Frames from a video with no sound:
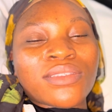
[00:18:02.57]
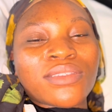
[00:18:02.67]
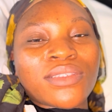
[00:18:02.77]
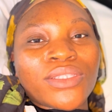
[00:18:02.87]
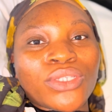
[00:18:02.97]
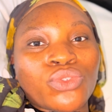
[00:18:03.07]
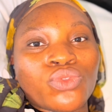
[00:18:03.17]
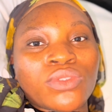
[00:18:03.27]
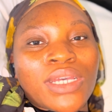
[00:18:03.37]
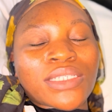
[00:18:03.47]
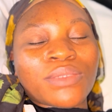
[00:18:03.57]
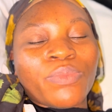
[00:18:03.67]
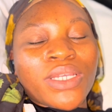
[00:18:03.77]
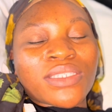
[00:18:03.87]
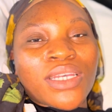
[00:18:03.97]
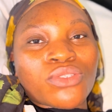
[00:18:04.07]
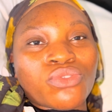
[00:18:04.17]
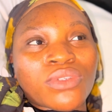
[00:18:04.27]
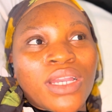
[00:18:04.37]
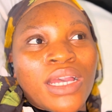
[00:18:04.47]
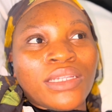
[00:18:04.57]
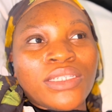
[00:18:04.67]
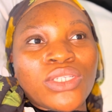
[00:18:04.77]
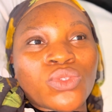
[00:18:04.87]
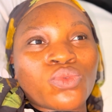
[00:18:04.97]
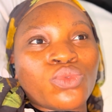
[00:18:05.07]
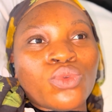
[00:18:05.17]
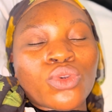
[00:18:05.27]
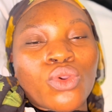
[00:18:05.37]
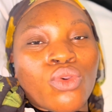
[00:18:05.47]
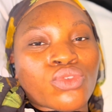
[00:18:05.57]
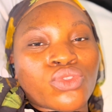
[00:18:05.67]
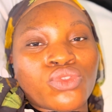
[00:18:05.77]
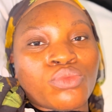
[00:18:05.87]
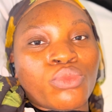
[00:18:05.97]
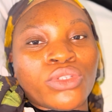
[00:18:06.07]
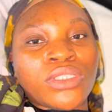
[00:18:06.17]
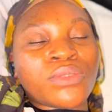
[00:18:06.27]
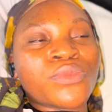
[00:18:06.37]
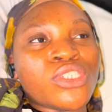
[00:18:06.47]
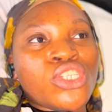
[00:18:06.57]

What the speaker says: Say the truth as best as you can. It will not cost you money.